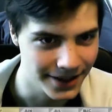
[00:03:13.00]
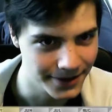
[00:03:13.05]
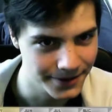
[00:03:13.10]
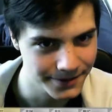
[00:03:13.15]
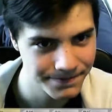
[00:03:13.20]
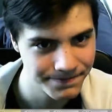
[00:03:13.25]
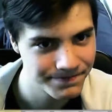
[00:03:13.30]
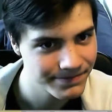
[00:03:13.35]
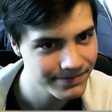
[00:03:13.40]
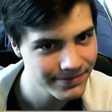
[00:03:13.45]

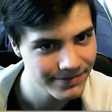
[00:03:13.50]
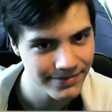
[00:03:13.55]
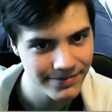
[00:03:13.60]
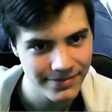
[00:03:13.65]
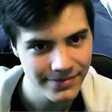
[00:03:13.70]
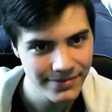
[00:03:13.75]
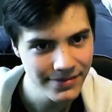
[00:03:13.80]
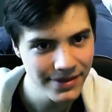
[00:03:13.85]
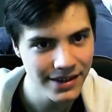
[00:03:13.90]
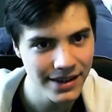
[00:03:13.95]
So
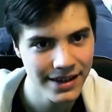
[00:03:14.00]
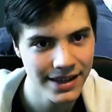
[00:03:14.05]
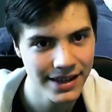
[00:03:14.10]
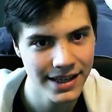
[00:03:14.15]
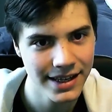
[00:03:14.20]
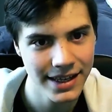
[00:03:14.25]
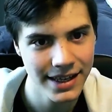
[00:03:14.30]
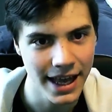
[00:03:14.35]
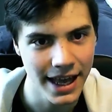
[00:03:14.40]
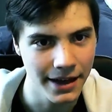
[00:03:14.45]

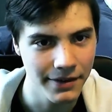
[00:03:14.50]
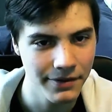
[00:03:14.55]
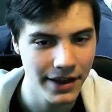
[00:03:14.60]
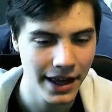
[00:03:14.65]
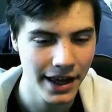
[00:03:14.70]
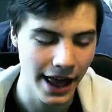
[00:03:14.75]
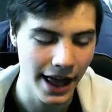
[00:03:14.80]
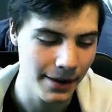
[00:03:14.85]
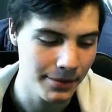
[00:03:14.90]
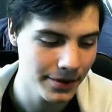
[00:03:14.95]

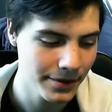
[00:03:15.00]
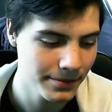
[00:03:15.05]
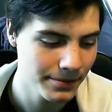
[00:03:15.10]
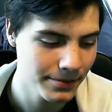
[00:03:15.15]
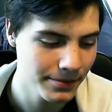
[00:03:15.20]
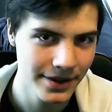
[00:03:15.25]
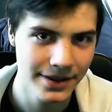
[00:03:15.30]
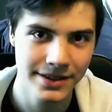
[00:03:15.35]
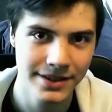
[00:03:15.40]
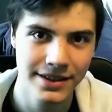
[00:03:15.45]
yeah, that
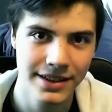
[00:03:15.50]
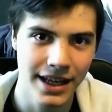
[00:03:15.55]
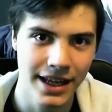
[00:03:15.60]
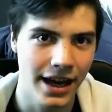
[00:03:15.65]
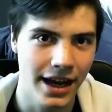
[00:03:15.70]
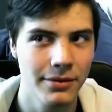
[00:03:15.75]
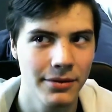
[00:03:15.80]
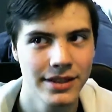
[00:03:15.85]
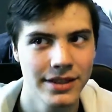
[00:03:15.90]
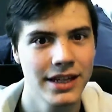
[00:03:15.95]
happened. But
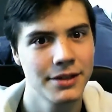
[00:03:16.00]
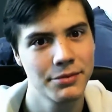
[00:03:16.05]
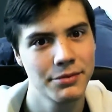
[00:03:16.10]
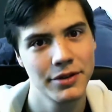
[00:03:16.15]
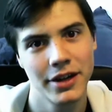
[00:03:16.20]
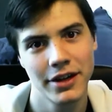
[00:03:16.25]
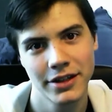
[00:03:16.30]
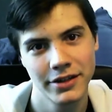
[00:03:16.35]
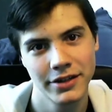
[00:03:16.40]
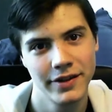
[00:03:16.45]
yeah, I was
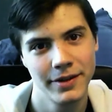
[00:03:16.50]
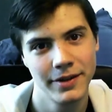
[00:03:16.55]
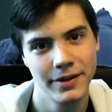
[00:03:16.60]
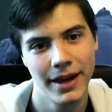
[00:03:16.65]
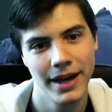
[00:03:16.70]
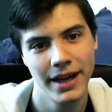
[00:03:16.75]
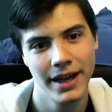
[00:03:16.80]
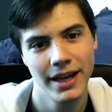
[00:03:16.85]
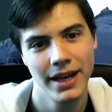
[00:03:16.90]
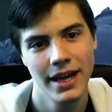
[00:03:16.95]
less
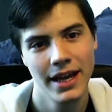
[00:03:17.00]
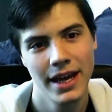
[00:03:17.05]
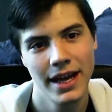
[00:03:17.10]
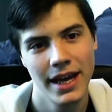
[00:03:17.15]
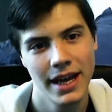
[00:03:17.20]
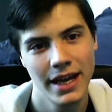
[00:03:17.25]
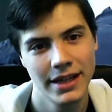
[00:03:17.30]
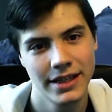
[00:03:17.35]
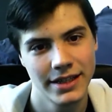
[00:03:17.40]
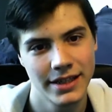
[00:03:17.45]
productive in May.
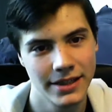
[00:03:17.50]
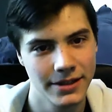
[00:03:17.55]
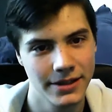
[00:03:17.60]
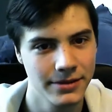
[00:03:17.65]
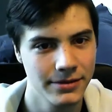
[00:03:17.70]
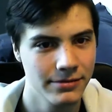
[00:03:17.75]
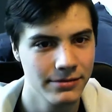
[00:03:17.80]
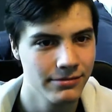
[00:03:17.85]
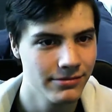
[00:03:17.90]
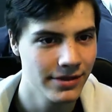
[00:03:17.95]

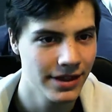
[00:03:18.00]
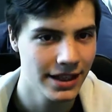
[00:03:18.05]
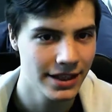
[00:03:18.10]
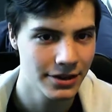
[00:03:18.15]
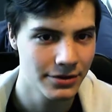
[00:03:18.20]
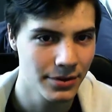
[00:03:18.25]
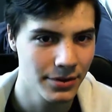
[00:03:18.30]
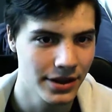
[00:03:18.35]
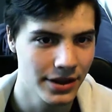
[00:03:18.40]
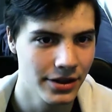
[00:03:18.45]
So
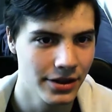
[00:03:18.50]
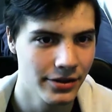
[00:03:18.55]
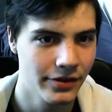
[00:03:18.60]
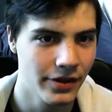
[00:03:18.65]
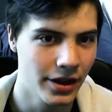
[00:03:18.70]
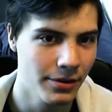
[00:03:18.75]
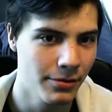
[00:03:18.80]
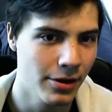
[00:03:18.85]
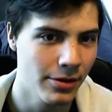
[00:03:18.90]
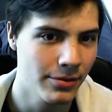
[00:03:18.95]
that's
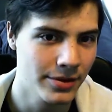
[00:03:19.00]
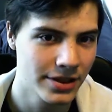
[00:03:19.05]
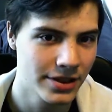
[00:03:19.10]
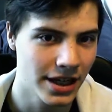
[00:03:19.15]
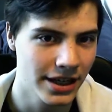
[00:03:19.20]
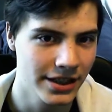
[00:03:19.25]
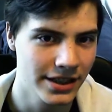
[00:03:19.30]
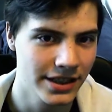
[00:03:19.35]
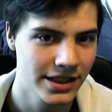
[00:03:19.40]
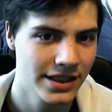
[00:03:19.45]
when the funny
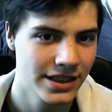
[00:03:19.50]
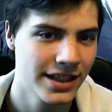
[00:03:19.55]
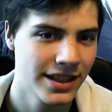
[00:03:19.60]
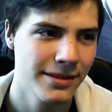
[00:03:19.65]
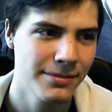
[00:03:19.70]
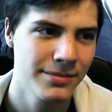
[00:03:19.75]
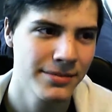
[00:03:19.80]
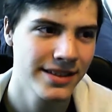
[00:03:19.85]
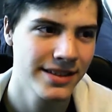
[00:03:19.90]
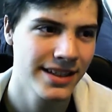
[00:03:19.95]
moments kind of
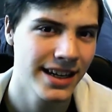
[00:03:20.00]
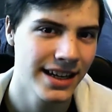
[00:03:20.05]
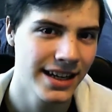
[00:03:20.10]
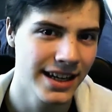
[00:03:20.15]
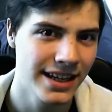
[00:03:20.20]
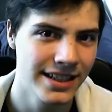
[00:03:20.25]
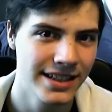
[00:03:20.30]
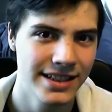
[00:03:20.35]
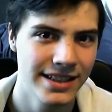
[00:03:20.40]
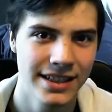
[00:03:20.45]

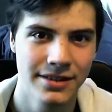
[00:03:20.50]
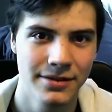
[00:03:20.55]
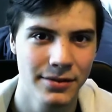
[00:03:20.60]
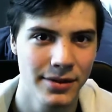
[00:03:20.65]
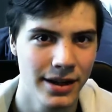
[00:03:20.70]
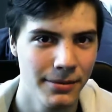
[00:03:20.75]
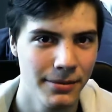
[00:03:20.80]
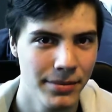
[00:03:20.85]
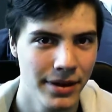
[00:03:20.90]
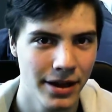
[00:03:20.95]
stopped, and I
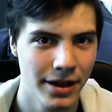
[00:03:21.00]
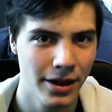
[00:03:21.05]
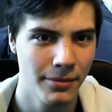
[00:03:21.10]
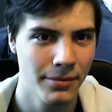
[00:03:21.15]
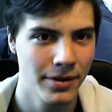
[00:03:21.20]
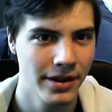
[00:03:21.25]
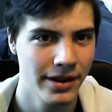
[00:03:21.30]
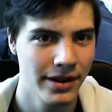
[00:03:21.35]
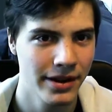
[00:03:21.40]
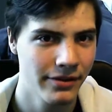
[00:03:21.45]
didn't really
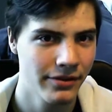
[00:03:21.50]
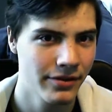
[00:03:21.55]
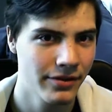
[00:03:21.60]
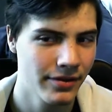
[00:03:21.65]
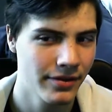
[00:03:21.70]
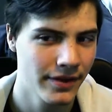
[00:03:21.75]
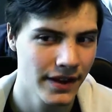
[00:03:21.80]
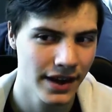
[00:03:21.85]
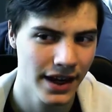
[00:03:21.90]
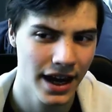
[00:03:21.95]
pick up on it
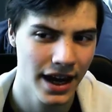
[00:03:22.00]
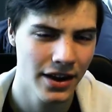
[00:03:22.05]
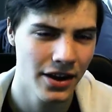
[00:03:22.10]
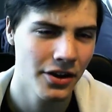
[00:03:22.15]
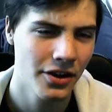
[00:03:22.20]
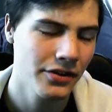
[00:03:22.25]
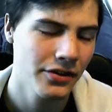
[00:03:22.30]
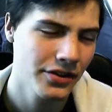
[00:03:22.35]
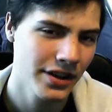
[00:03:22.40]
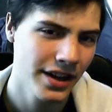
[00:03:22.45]

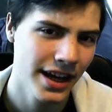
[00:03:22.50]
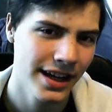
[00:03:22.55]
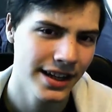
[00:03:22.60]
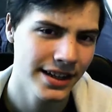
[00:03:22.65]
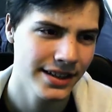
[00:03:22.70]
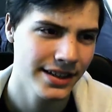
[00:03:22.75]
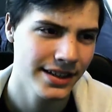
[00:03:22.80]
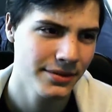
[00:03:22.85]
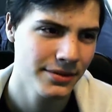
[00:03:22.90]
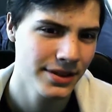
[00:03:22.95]
again
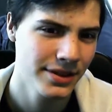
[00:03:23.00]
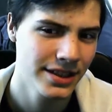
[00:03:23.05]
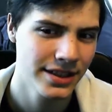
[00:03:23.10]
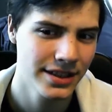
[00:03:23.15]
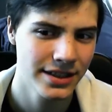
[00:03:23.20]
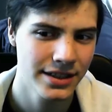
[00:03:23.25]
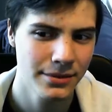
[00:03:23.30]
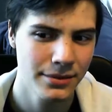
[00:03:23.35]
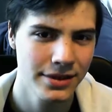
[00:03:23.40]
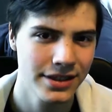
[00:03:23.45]
after that,
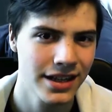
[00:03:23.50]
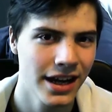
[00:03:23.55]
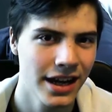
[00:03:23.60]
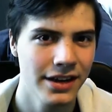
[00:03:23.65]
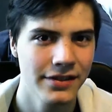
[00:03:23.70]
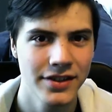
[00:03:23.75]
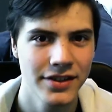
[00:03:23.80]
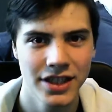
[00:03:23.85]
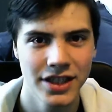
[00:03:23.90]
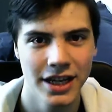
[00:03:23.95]
which
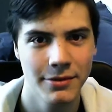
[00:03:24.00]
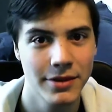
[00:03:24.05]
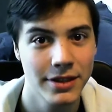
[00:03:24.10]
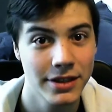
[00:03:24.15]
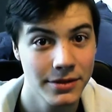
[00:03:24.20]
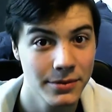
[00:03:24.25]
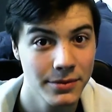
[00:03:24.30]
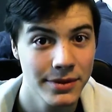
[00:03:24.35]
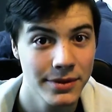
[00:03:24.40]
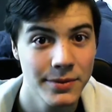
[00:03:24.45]
was kind of a
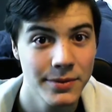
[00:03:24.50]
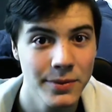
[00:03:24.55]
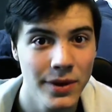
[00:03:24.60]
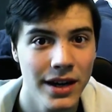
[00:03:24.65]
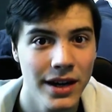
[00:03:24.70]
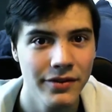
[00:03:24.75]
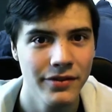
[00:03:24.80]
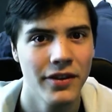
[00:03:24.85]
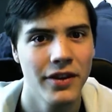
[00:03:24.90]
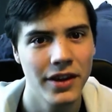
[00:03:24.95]
shame because it
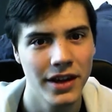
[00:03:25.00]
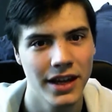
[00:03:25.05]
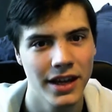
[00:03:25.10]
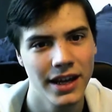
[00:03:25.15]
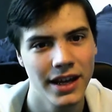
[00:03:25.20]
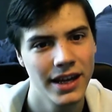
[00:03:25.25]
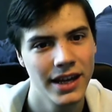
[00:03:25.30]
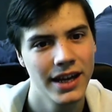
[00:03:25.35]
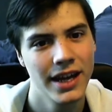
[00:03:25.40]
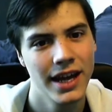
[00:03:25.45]
was really
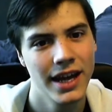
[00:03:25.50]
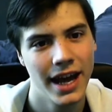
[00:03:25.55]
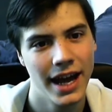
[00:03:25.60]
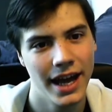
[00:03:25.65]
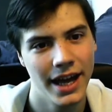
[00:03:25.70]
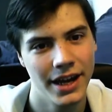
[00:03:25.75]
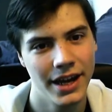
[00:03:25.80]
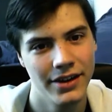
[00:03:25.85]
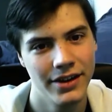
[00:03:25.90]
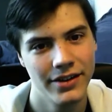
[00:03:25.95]
funny,
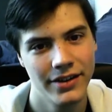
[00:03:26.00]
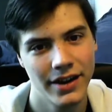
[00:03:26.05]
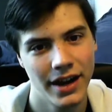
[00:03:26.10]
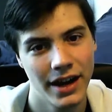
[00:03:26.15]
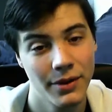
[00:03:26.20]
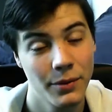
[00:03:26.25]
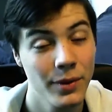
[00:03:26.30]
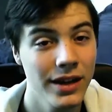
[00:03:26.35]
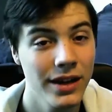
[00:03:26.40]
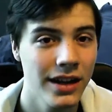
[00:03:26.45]

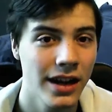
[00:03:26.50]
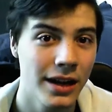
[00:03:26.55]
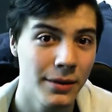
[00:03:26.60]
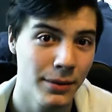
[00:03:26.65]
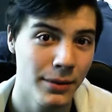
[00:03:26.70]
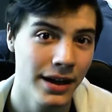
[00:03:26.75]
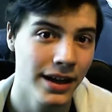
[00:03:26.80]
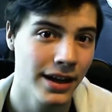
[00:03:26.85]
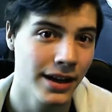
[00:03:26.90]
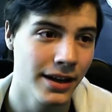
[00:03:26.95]
and I
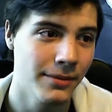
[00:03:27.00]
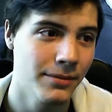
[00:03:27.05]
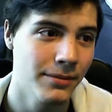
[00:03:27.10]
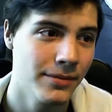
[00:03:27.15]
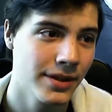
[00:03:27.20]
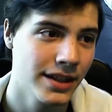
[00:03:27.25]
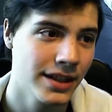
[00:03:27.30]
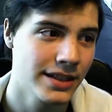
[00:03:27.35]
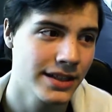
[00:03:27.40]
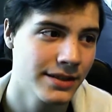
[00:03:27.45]
really like
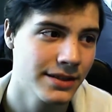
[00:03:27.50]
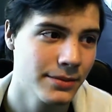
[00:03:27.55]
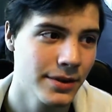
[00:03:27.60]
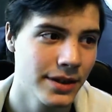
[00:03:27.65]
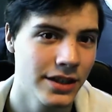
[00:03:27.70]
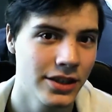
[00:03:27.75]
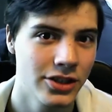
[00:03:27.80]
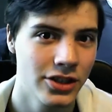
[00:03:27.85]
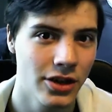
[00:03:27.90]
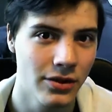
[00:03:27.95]
making them
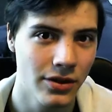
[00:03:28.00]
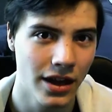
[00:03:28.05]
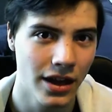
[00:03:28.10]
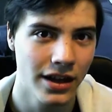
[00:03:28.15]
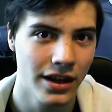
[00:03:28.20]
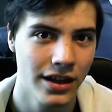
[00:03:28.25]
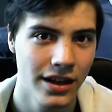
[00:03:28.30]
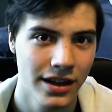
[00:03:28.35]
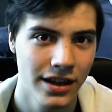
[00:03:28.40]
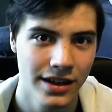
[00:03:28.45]
because it really
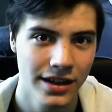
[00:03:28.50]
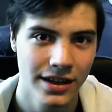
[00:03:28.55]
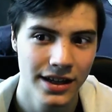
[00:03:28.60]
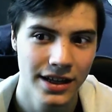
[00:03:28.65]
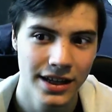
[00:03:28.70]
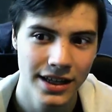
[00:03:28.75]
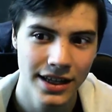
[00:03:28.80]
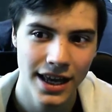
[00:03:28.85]
showed like,